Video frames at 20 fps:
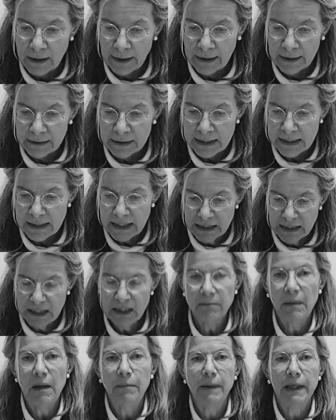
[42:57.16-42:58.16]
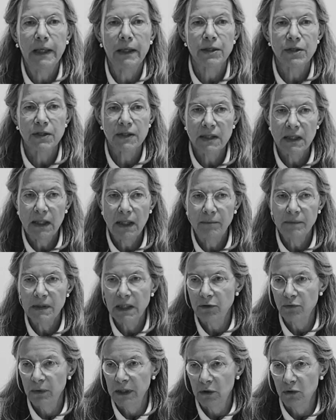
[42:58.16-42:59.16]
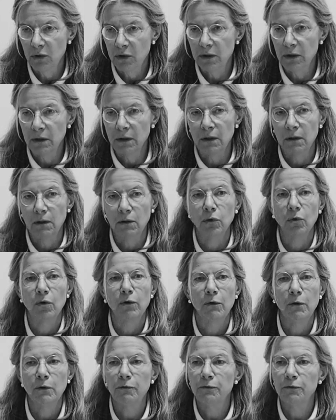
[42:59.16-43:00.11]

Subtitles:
this is maybe a theme that we could look